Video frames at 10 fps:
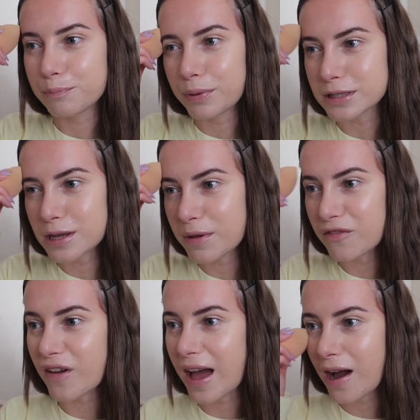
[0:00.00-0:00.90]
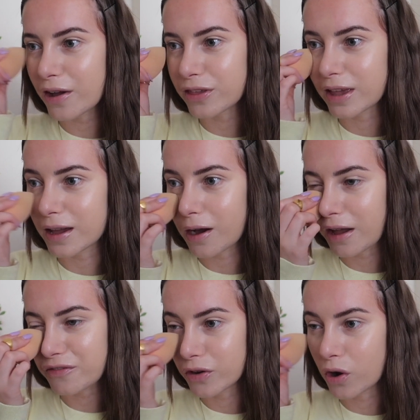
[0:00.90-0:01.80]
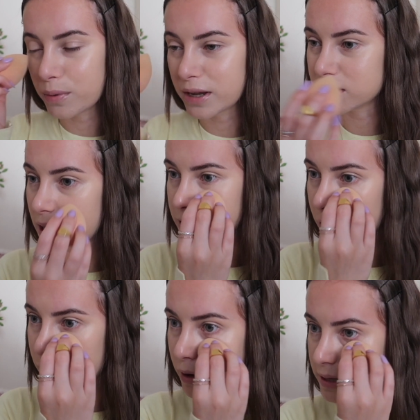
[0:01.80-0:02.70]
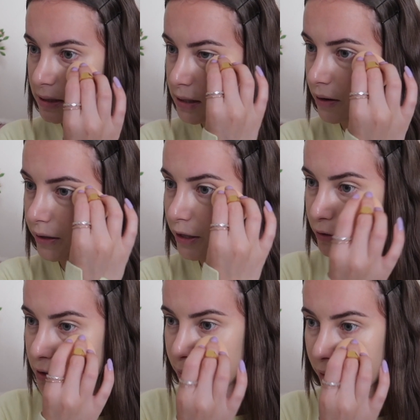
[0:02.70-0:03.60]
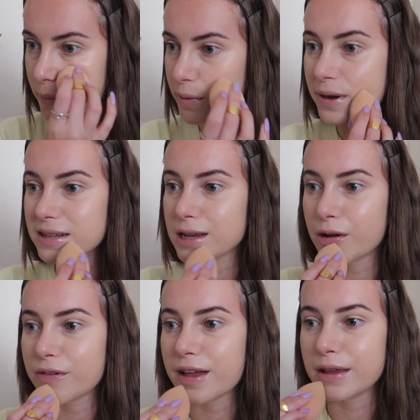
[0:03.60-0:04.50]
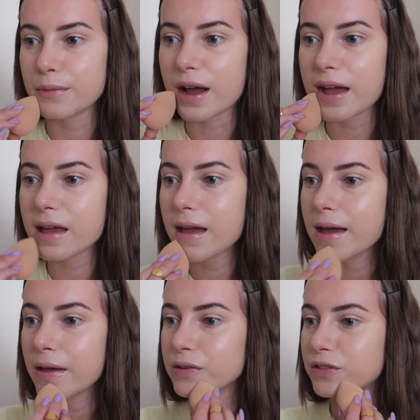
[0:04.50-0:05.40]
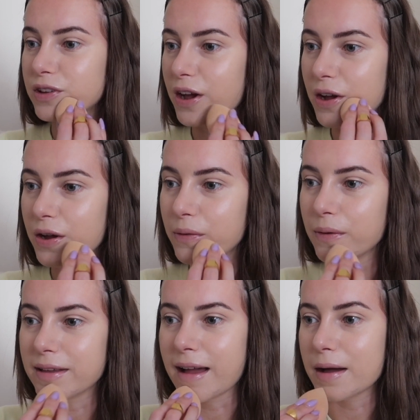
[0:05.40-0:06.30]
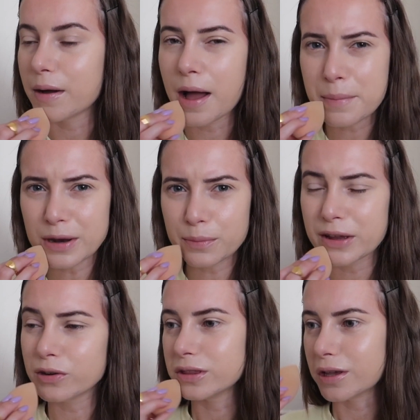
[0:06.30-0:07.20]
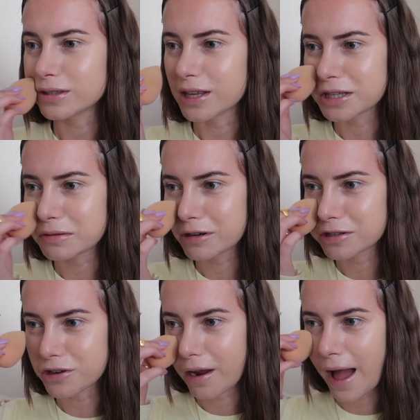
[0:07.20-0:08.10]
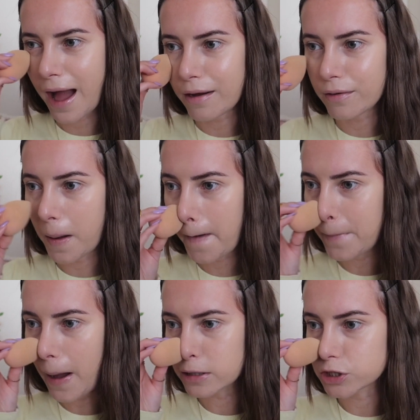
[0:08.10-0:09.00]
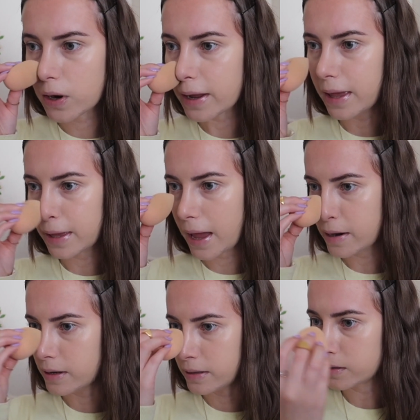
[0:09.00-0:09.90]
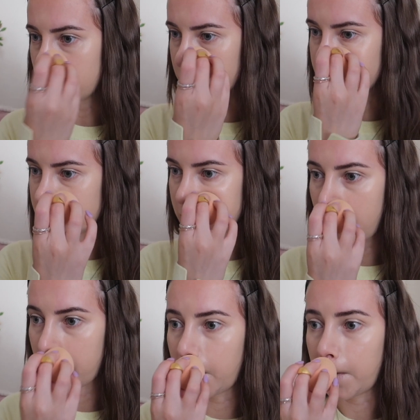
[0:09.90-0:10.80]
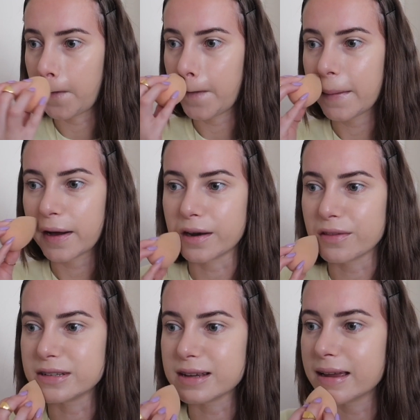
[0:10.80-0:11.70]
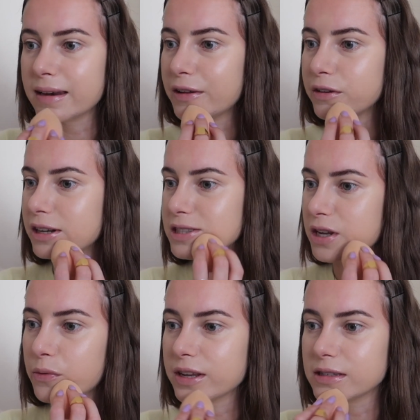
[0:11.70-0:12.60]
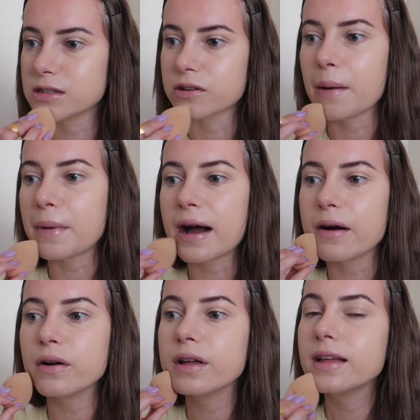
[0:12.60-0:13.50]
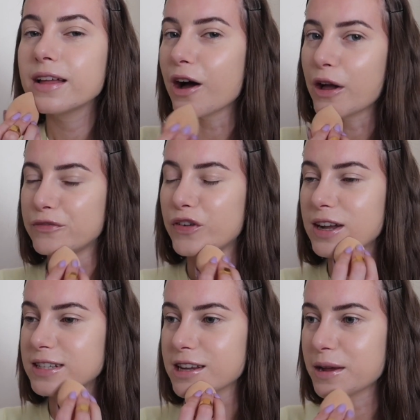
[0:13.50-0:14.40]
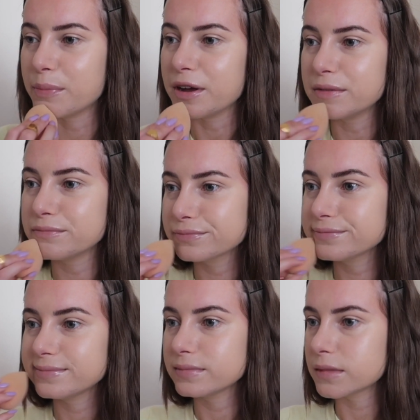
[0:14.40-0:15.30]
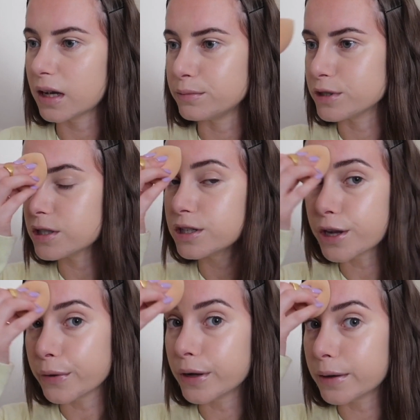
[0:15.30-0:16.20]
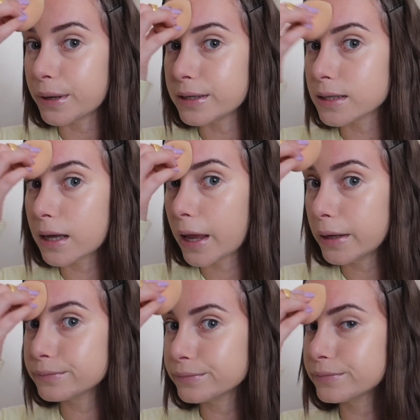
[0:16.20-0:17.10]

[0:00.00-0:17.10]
But to be fair, I think I forgot because I don't necessarily use a primer myself anyway. So yeah, I'm a little bit annoyed though because I did want to try it out, but I'll try it again in another video or another day and let you guys know on Instagram how I find it. But I'm just a donut basically.